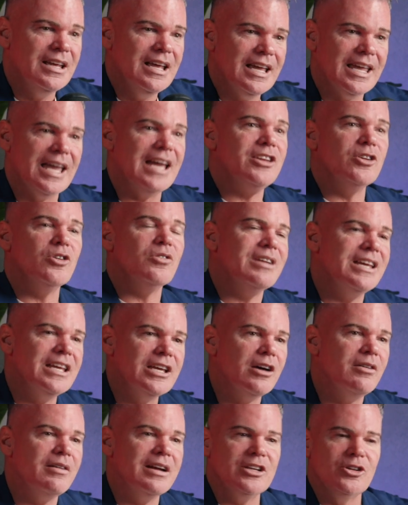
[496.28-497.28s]
get your
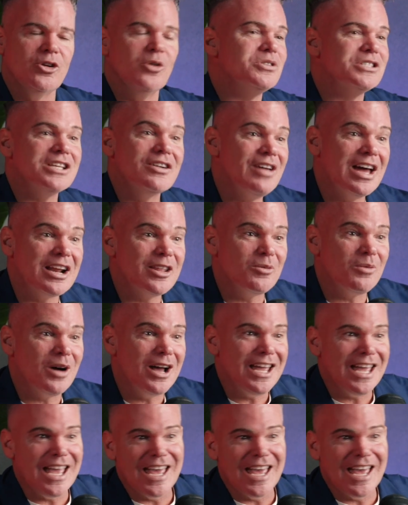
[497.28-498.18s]
ego and yourself out of the way,